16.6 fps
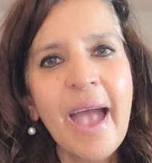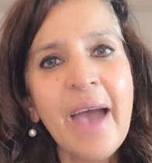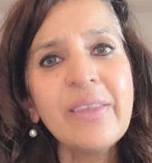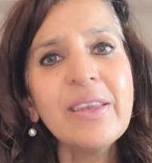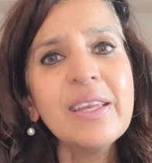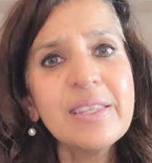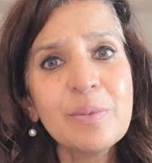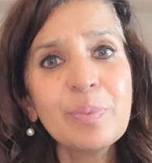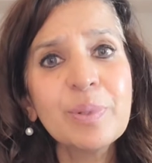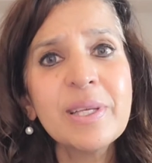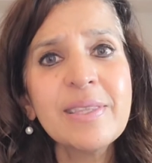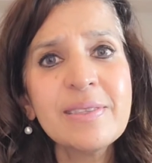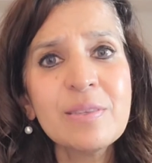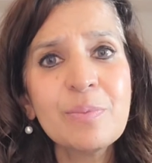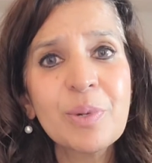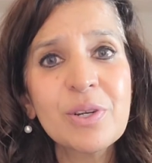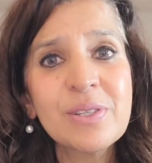And it
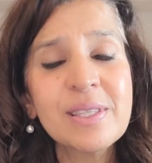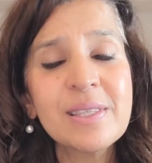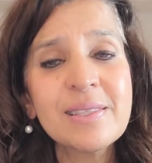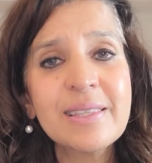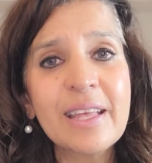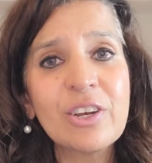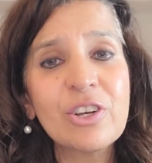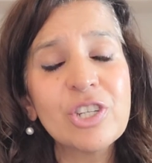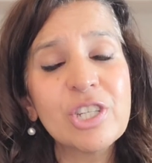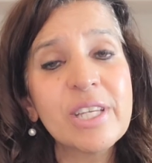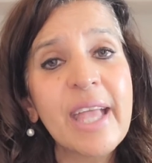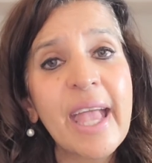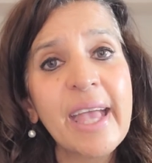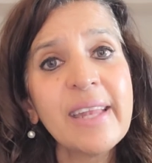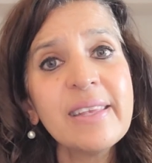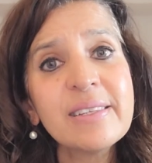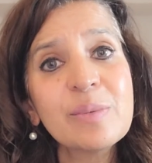depletes the person's energy
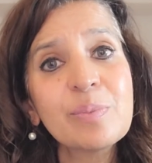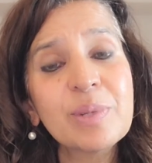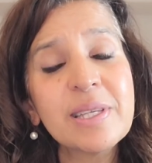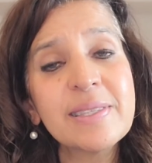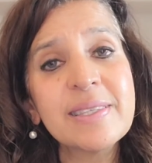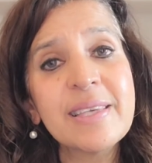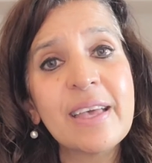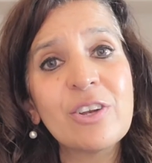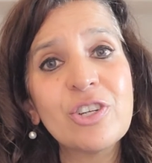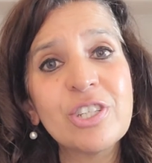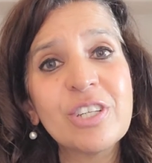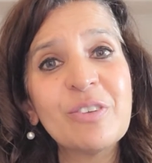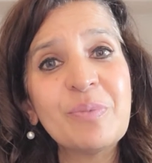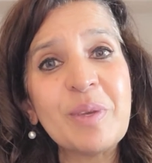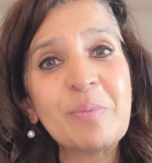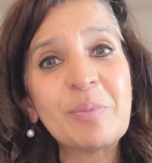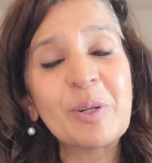and it depletes the energy
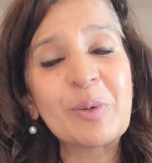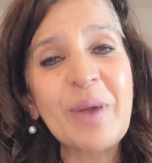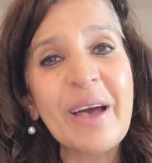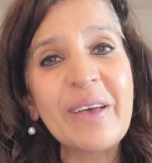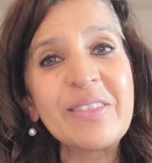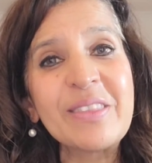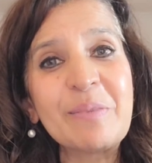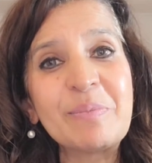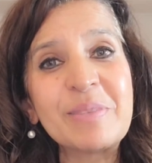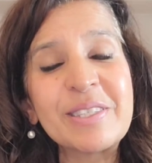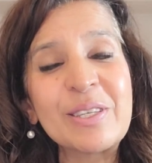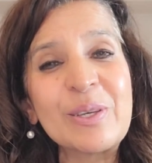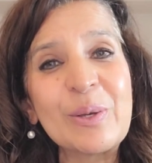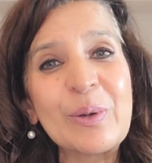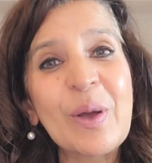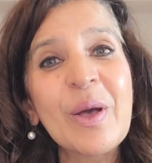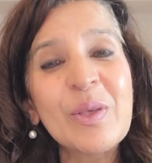of people around them
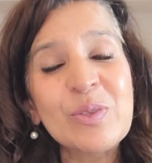too.